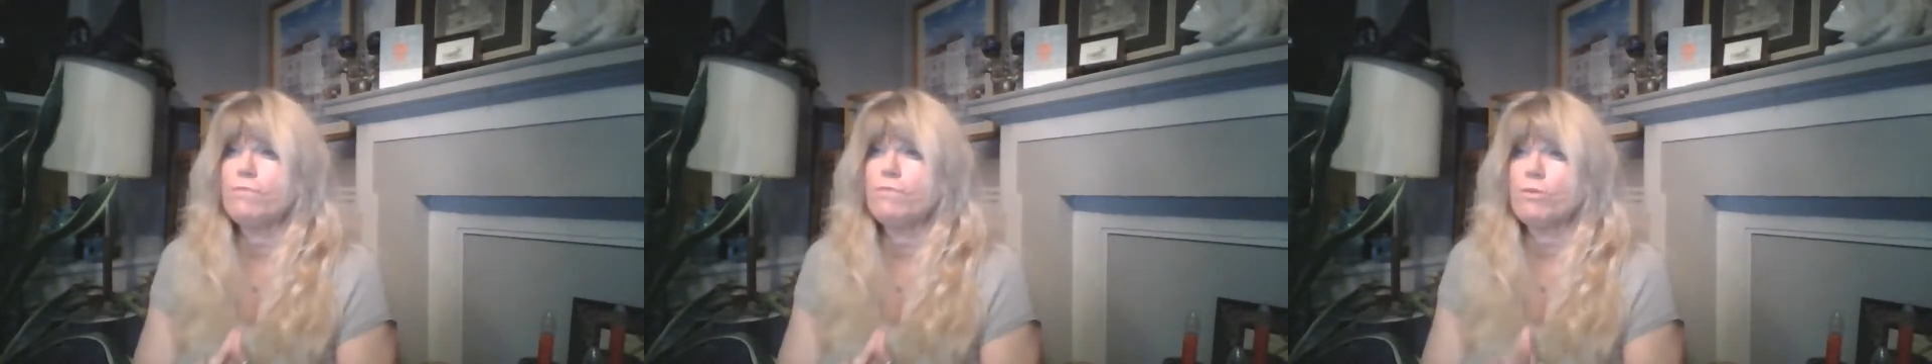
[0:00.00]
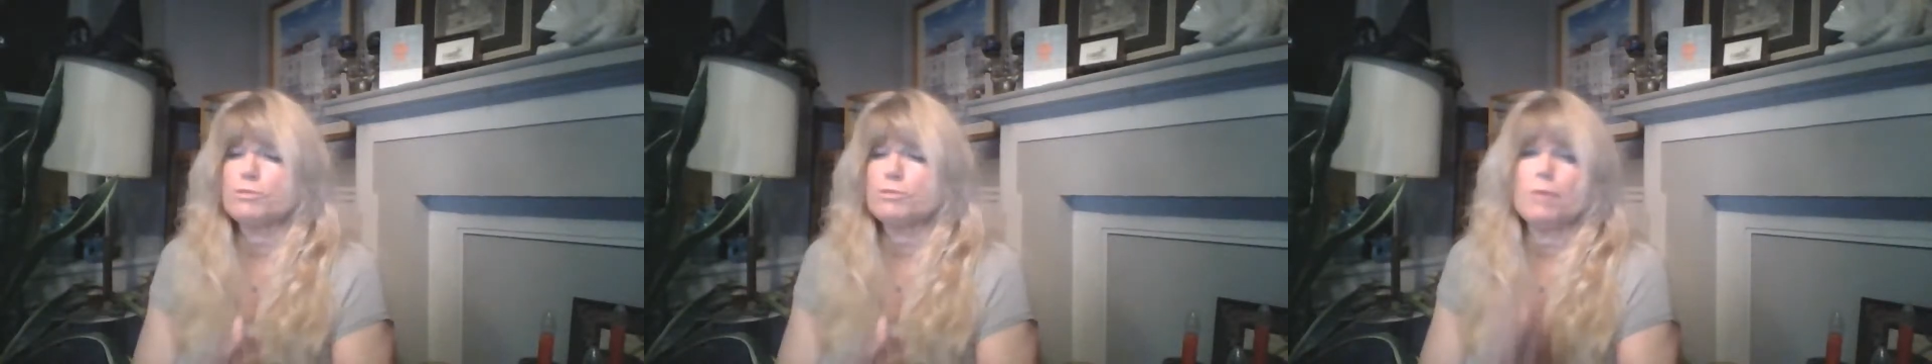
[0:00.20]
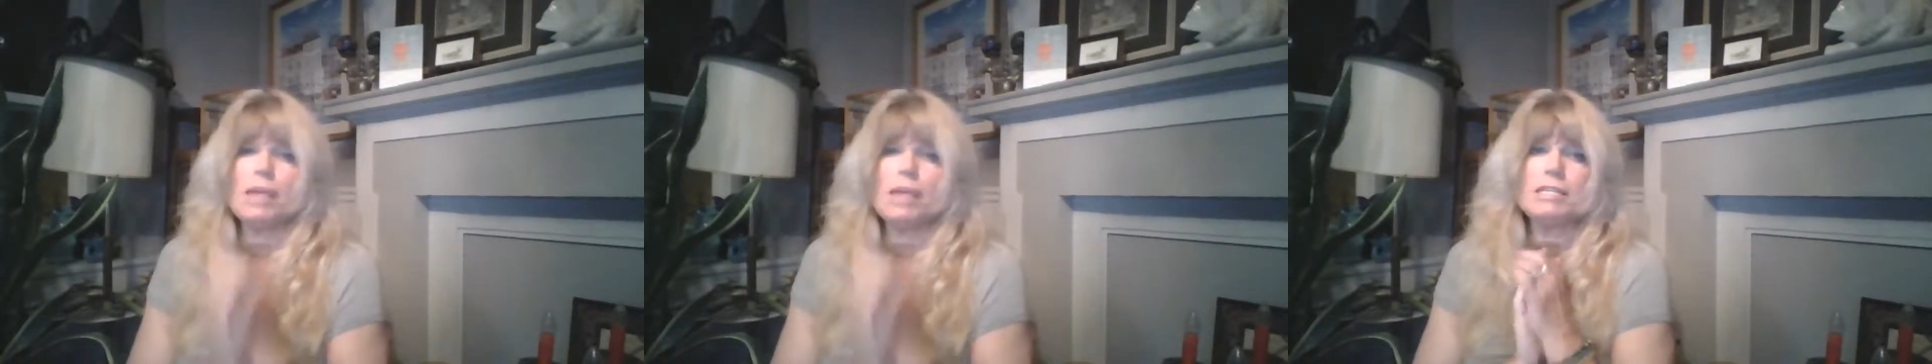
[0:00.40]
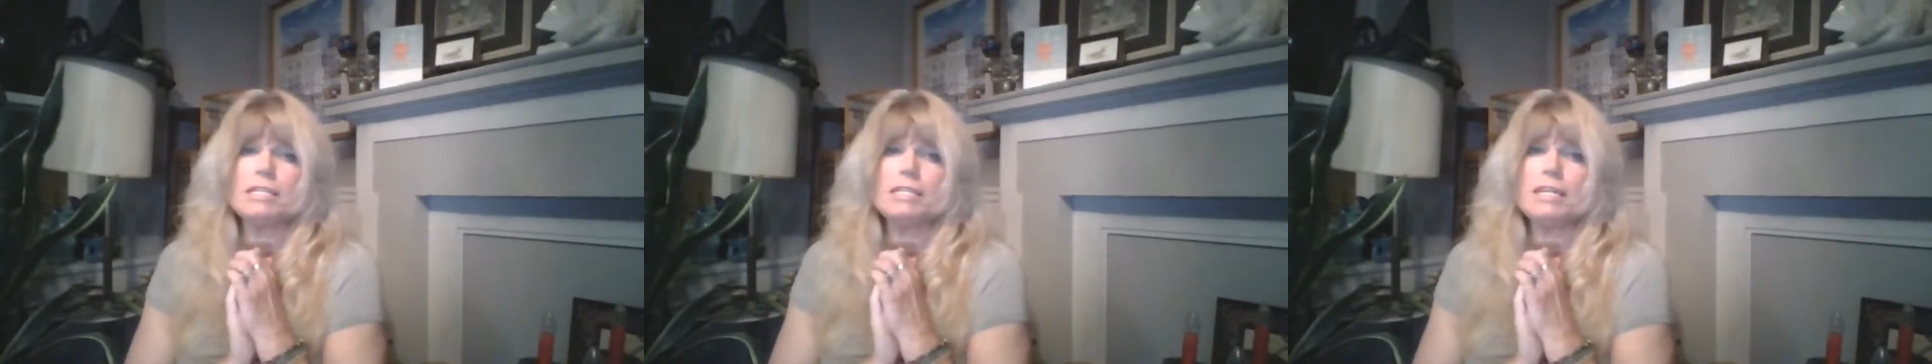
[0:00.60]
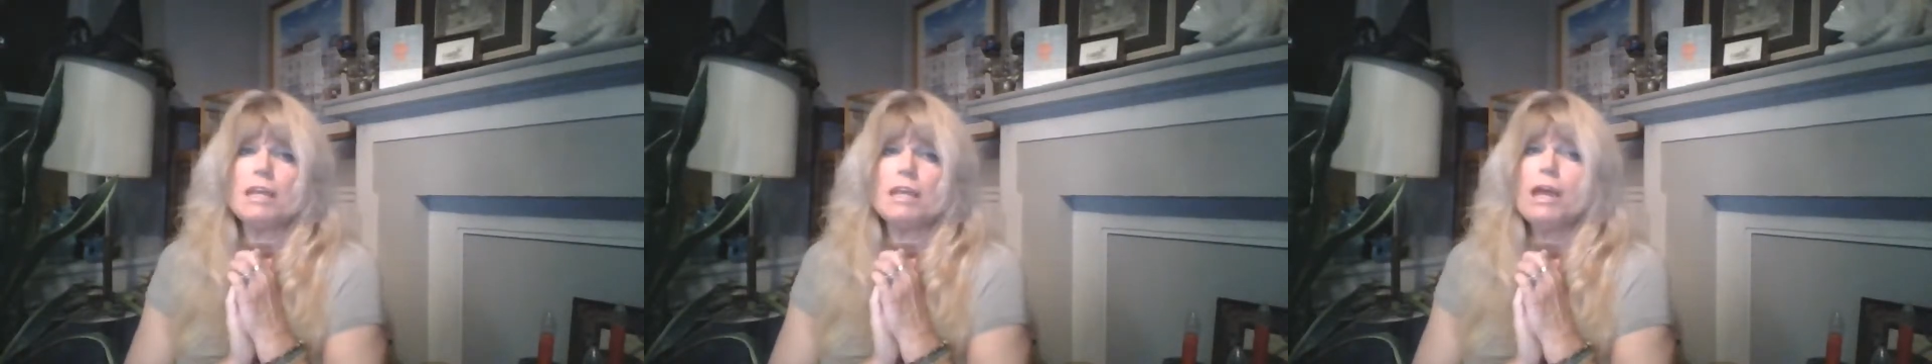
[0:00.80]
Forbes
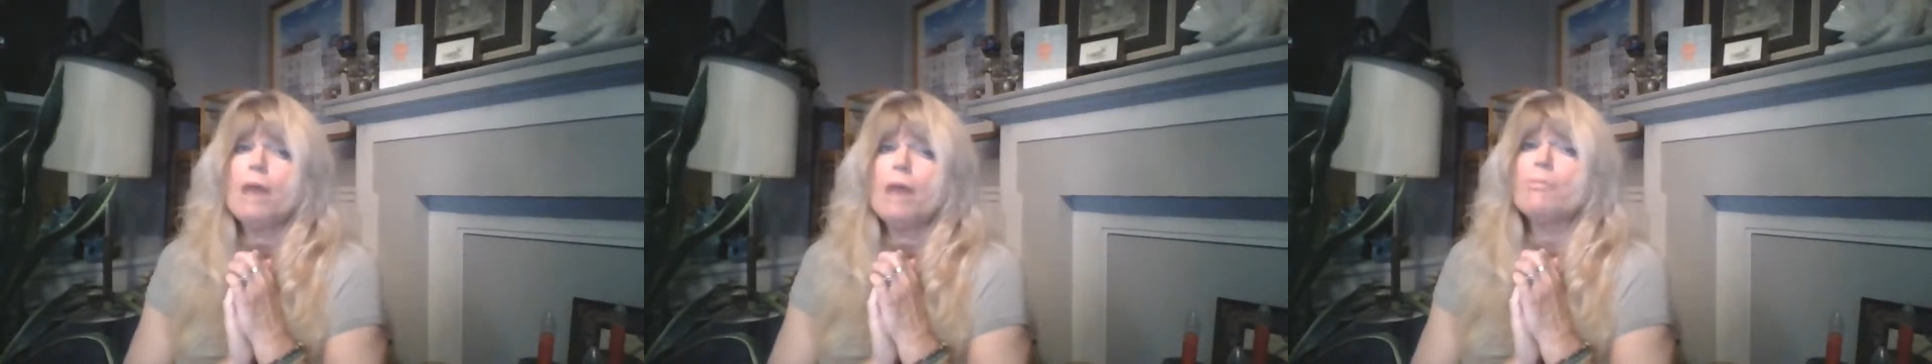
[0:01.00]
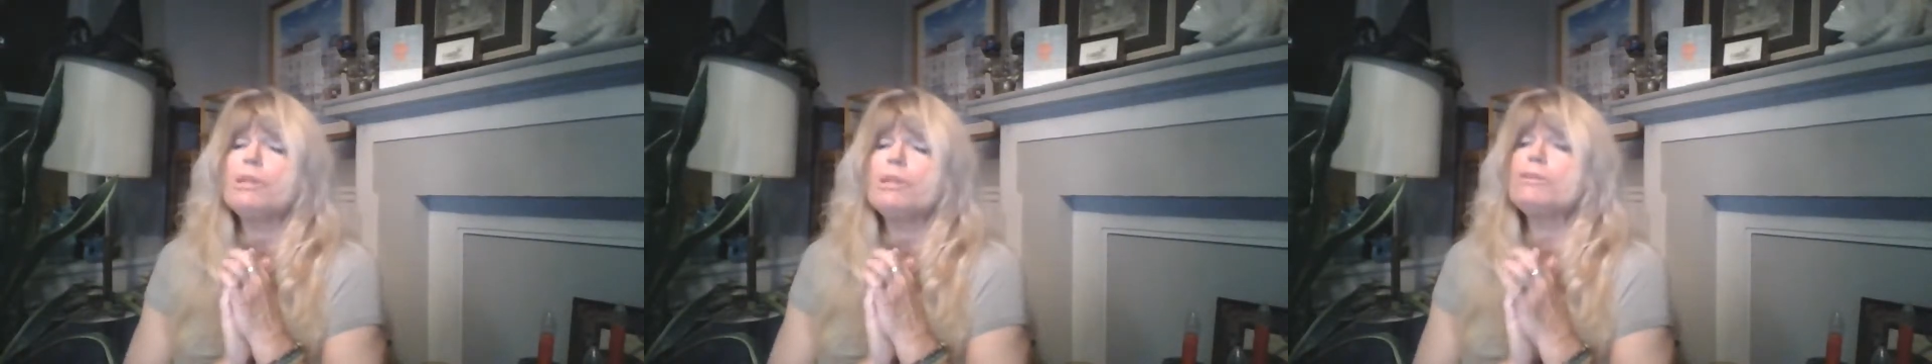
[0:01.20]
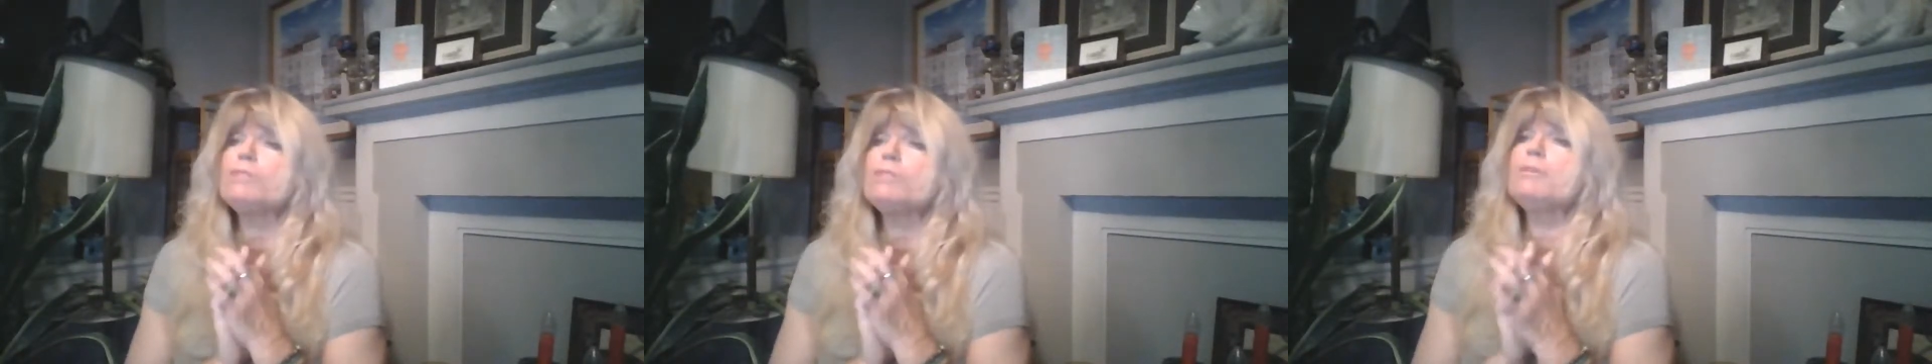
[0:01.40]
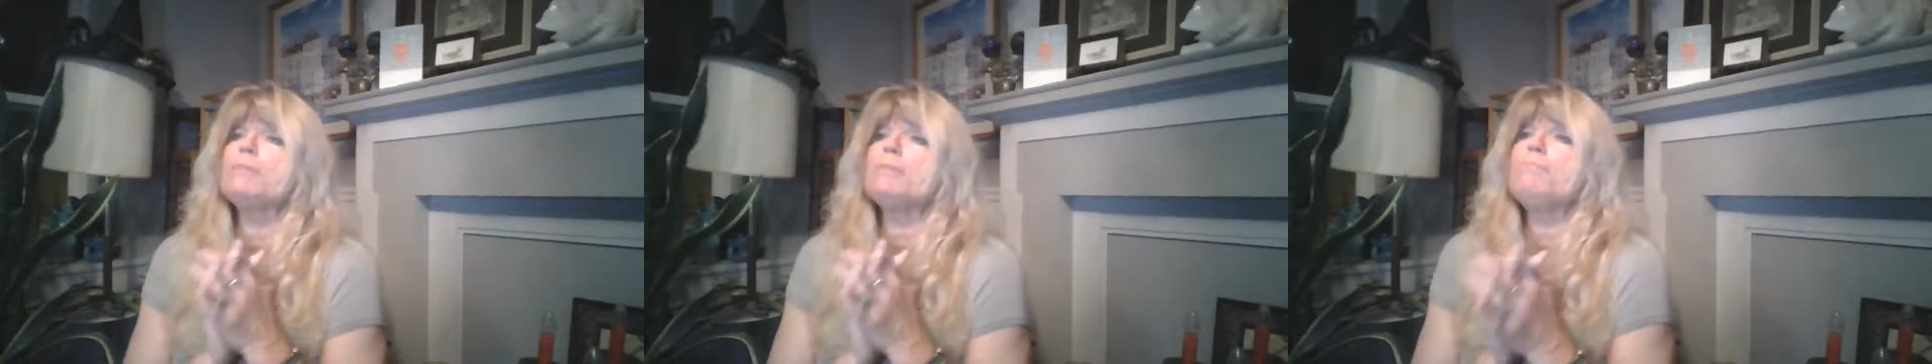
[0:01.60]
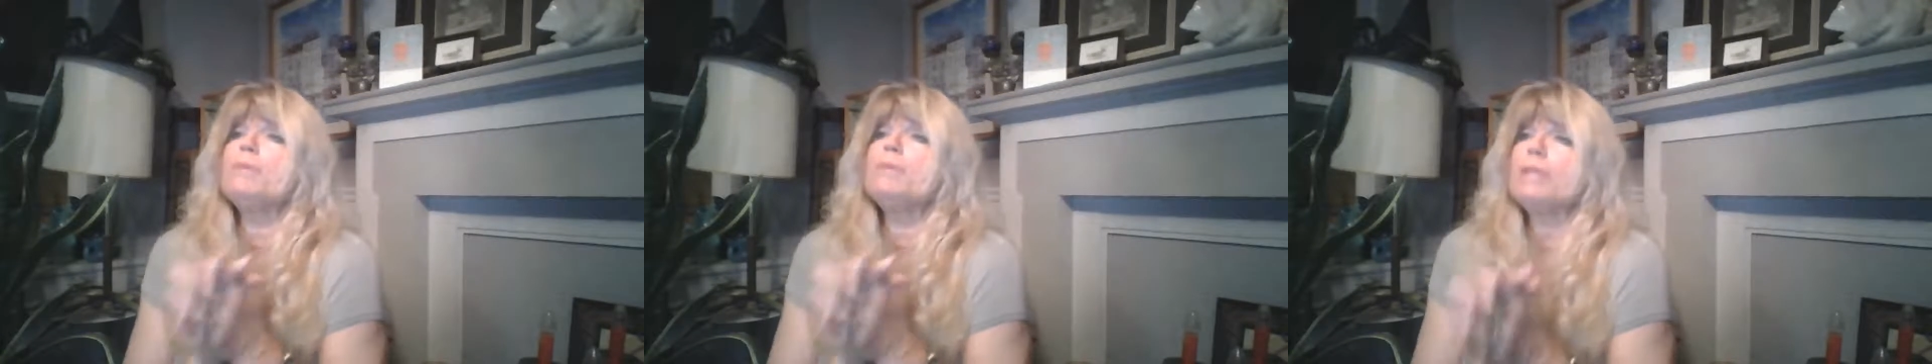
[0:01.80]
magazine, but it used to be the
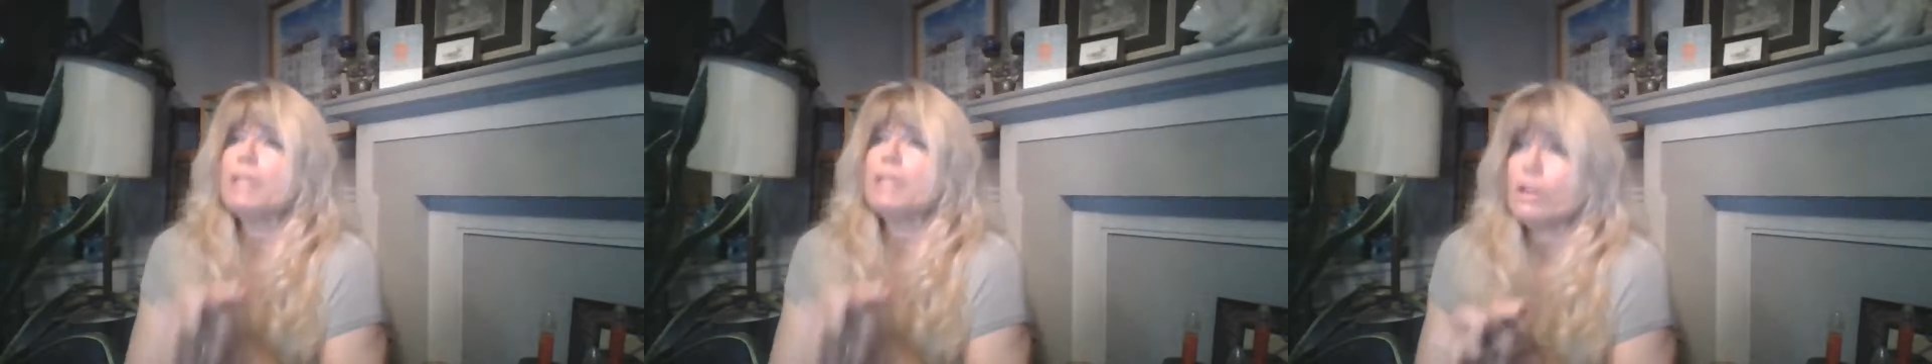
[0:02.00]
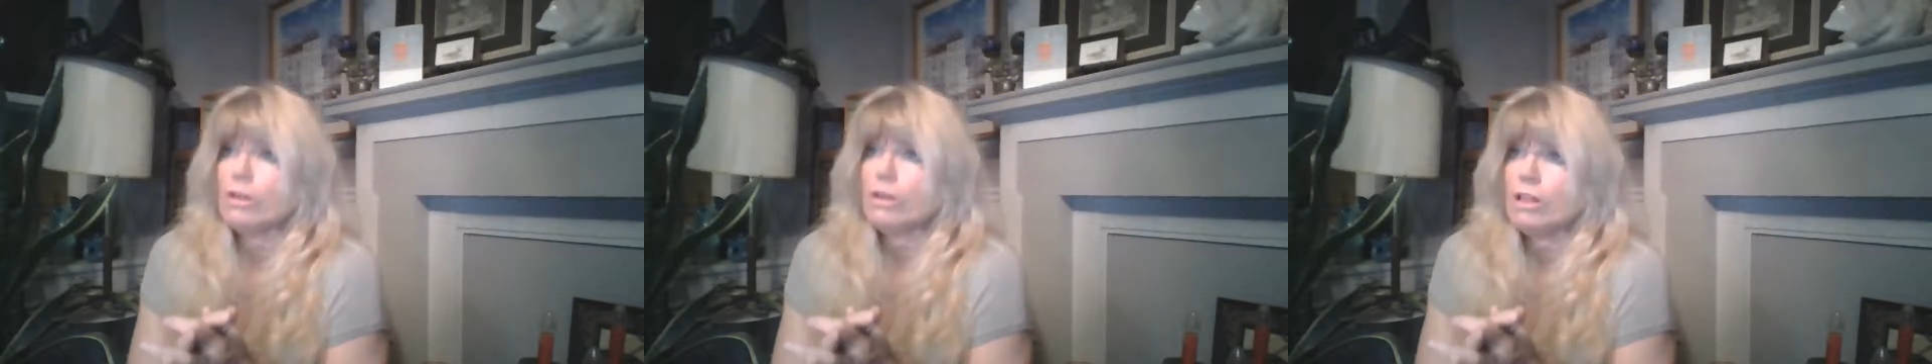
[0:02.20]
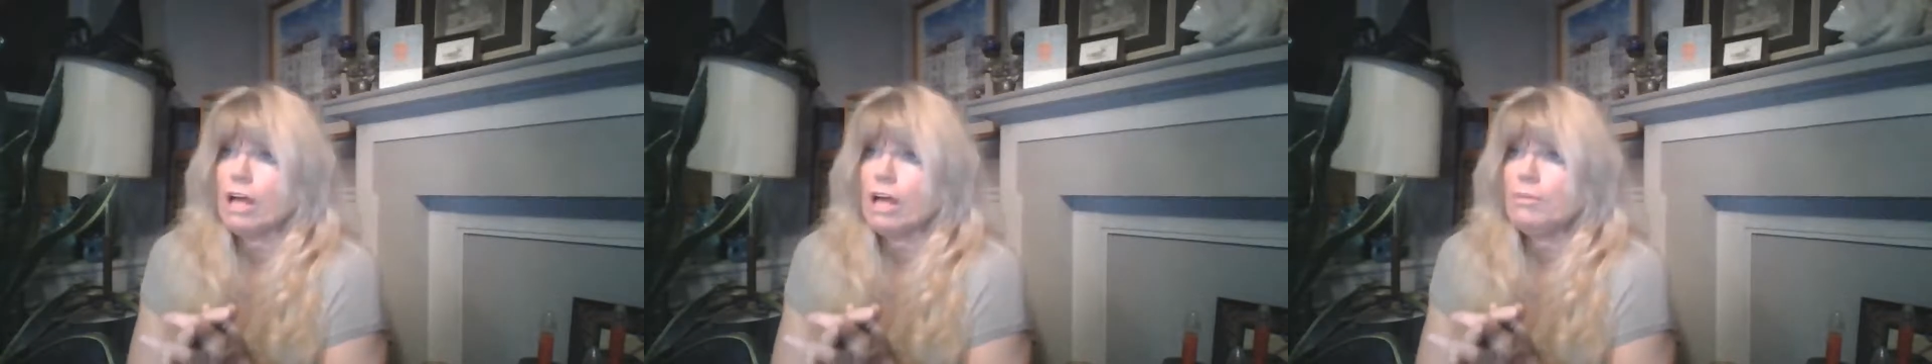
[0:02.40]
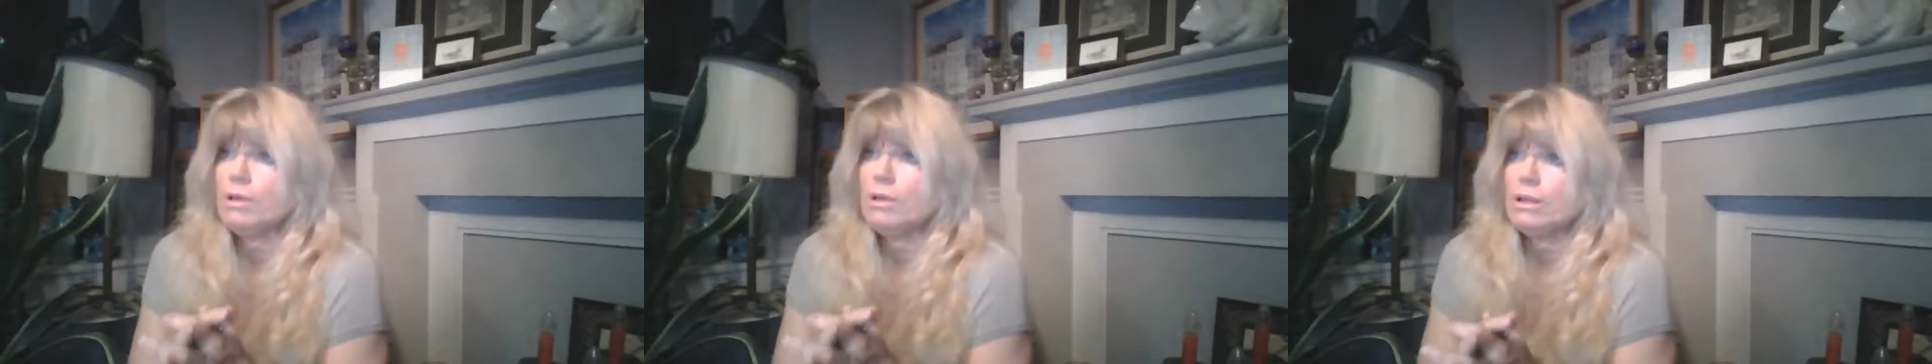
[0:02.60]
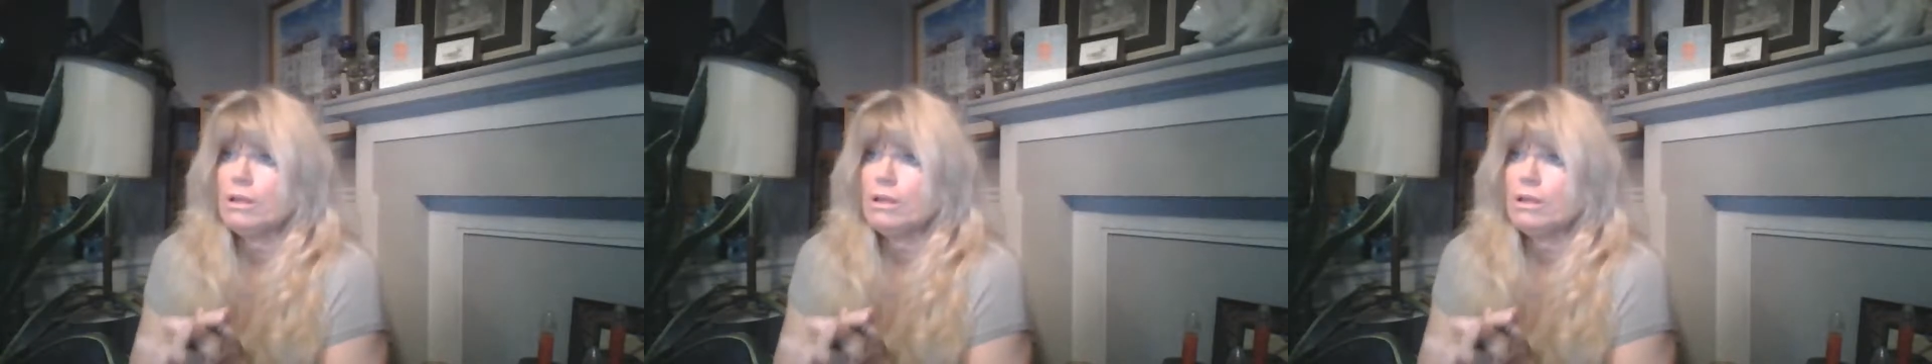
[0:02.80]
Millionaire Club.